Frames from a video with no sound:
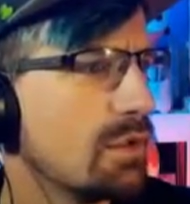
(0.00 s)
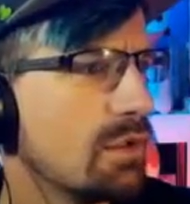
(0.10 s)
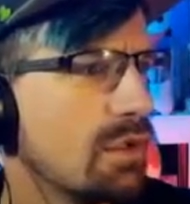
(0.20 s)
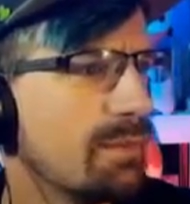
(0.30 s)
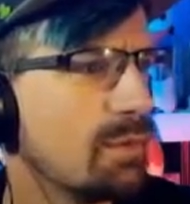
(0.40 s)

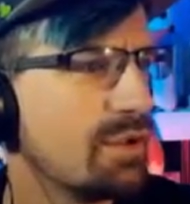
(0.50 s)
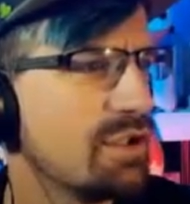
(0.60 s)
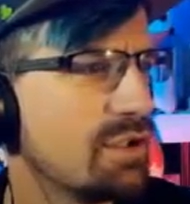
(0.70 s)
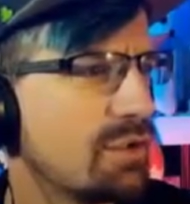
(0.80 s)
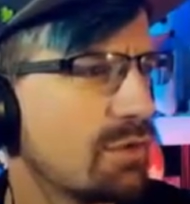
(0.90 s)
I mean, what do
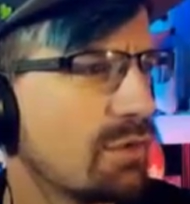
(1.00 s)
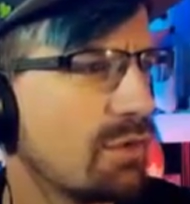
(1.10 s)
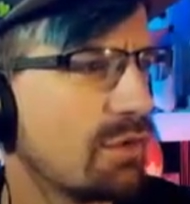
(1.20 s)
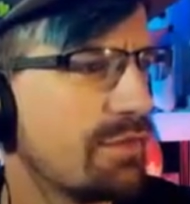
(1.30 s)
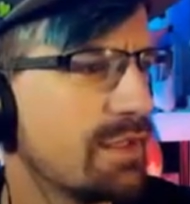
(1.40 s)
you call
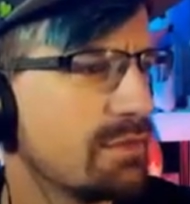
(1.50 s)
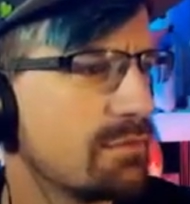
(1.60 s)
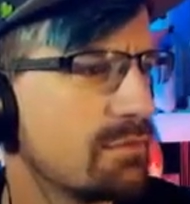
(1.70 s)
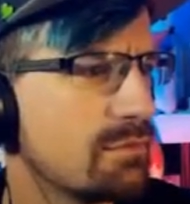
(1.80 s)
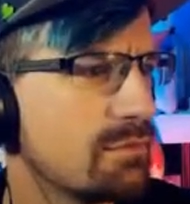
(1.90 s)
all of the...
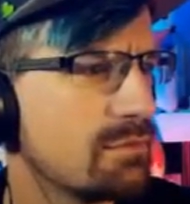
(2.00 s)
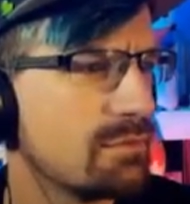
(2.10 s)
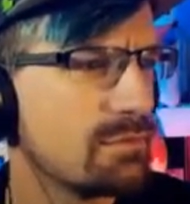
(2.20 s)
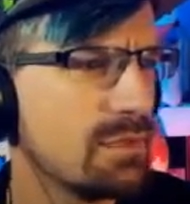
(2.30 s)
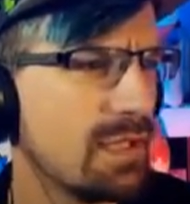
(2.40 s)

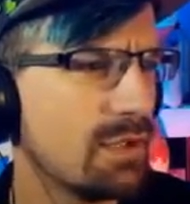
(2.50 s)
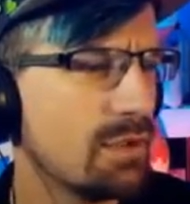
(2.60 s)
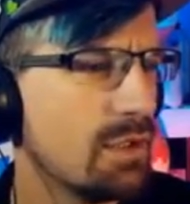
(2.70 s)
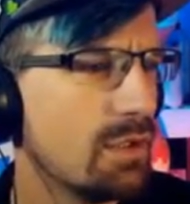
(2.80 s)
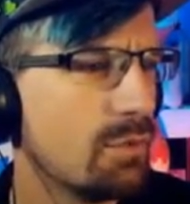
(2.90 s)
Hello.
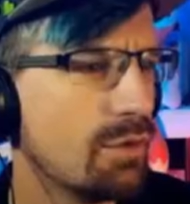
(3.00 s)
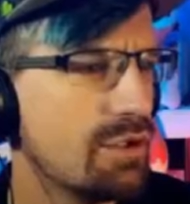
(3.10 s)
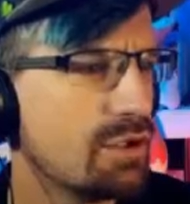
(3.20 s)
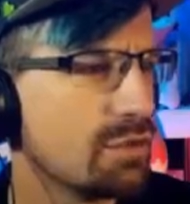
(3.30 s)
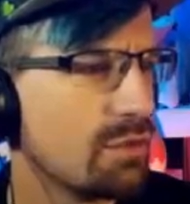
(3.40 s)
What do
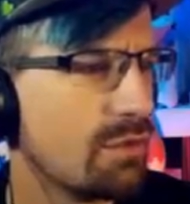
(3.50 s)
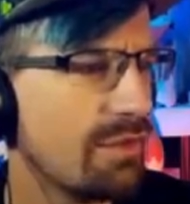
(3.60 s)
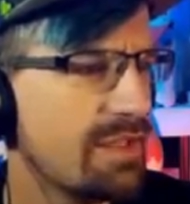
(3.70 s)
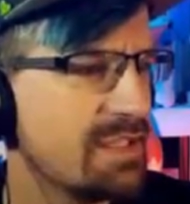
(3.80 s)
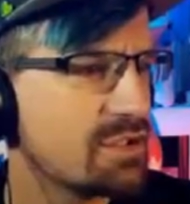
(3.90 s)
you call all of
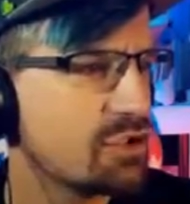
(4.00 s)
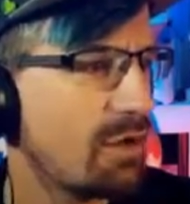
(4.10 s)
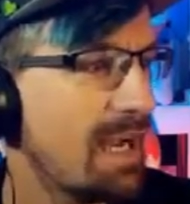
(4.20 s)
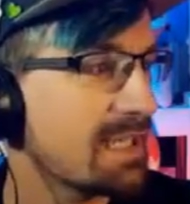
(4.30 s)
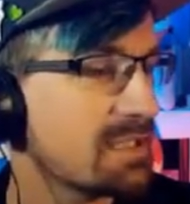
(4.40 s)
these
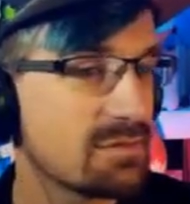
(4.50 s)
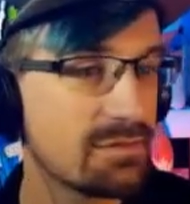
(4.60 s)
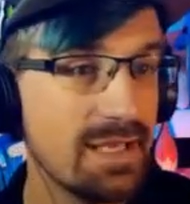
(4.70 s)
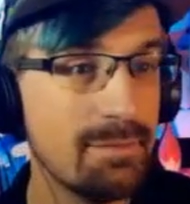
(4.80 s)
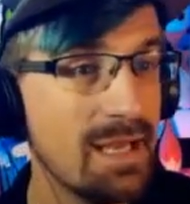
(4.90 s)
tracks?
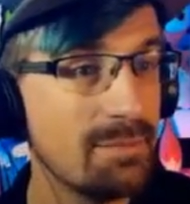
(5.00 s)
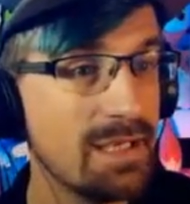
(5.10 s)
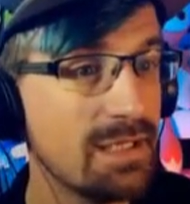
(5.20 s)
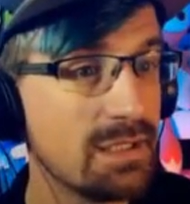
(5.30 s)
They're man-made.